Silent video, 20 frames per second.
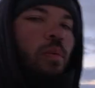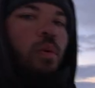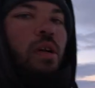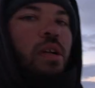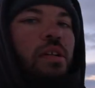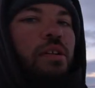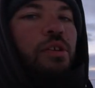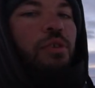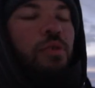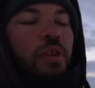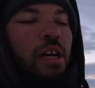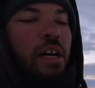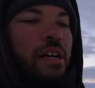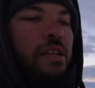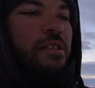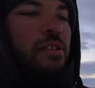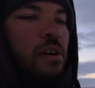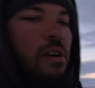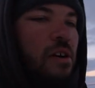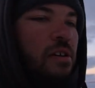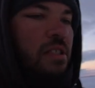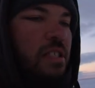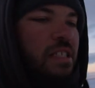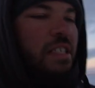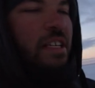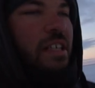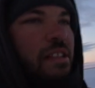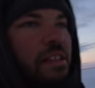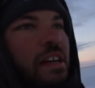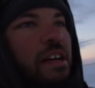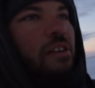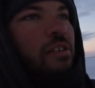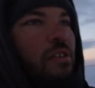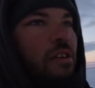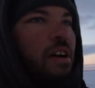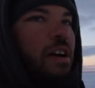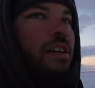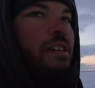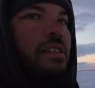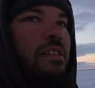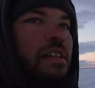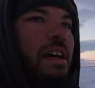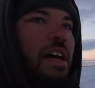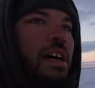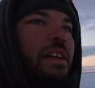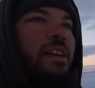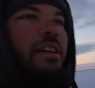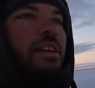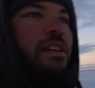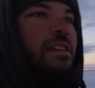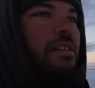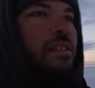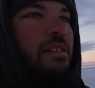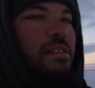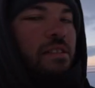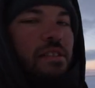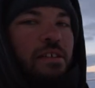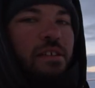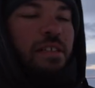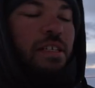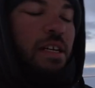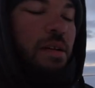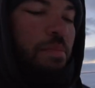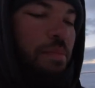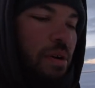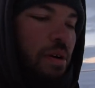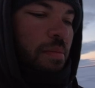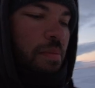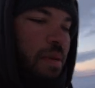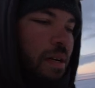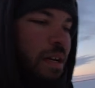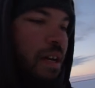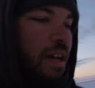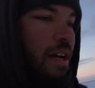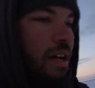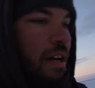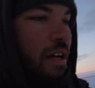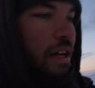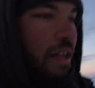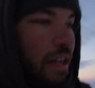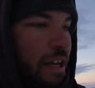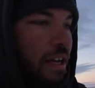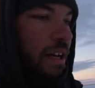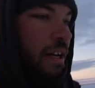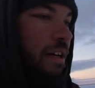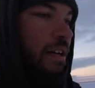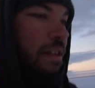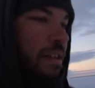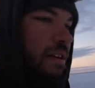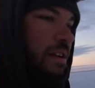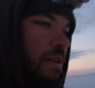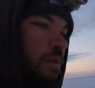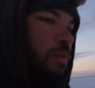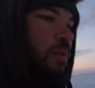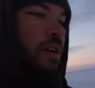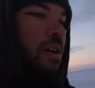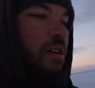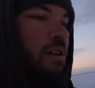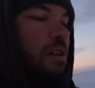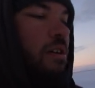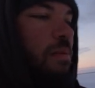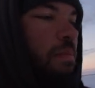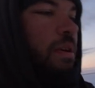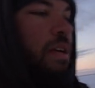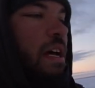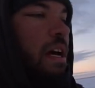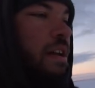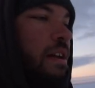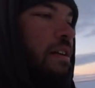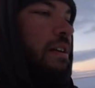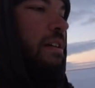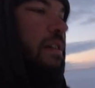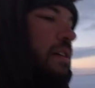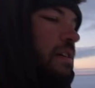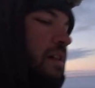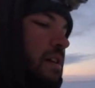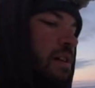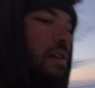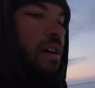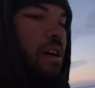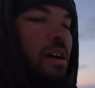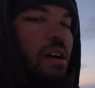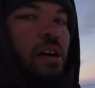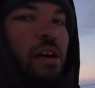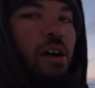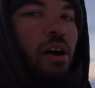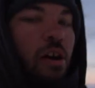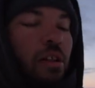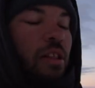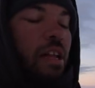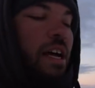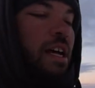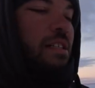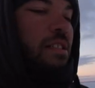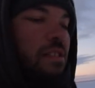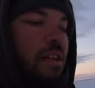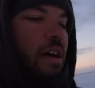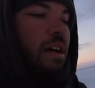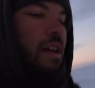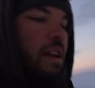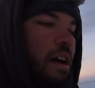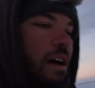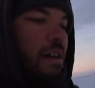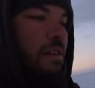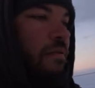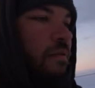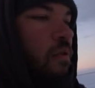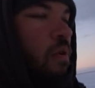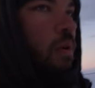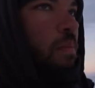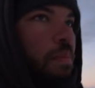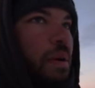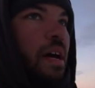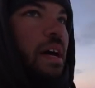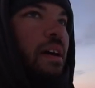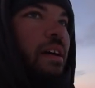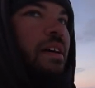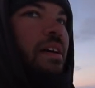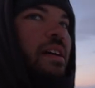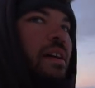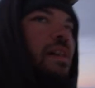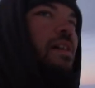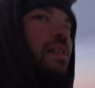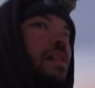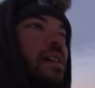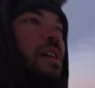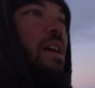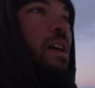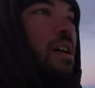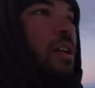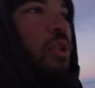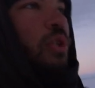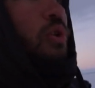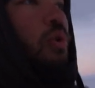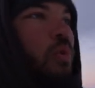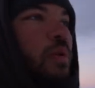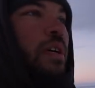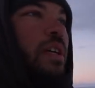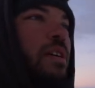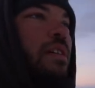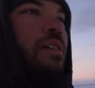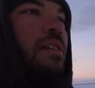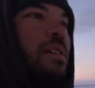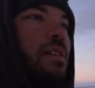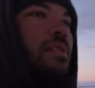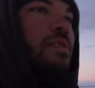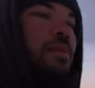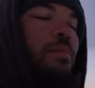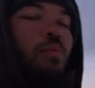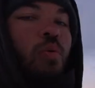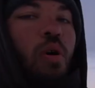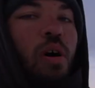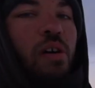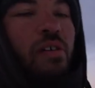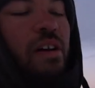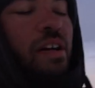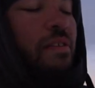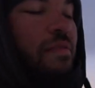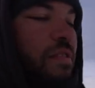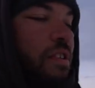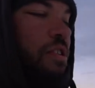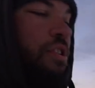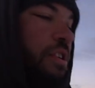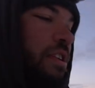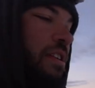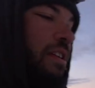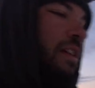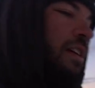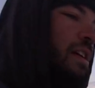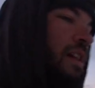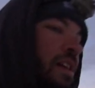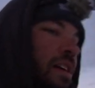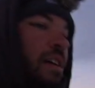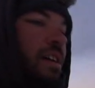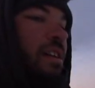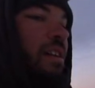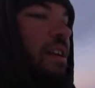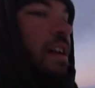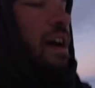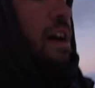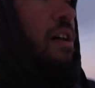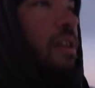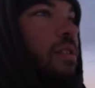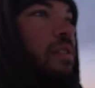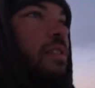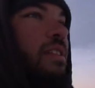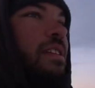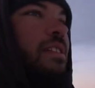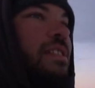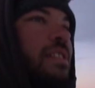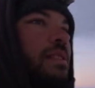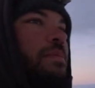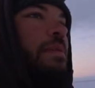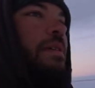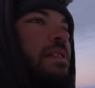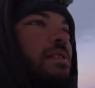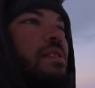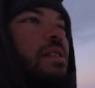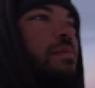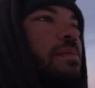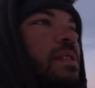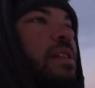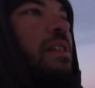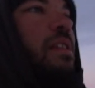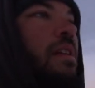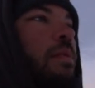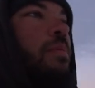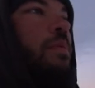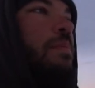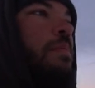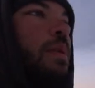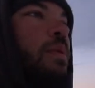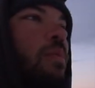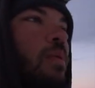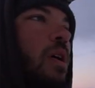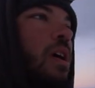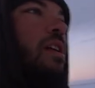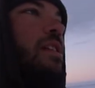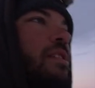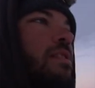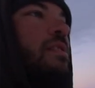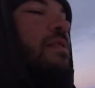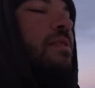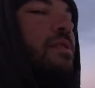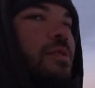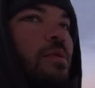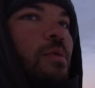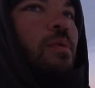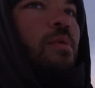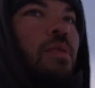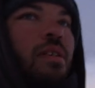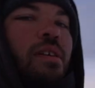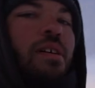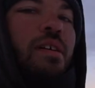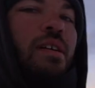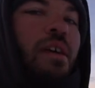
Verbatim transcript: Well, you guys are seeing that, correct? That is a tip up, and we are going to be ending our last night on Fort Peck doing some walleye fishing. Now, this has been something that we've been wanting to do,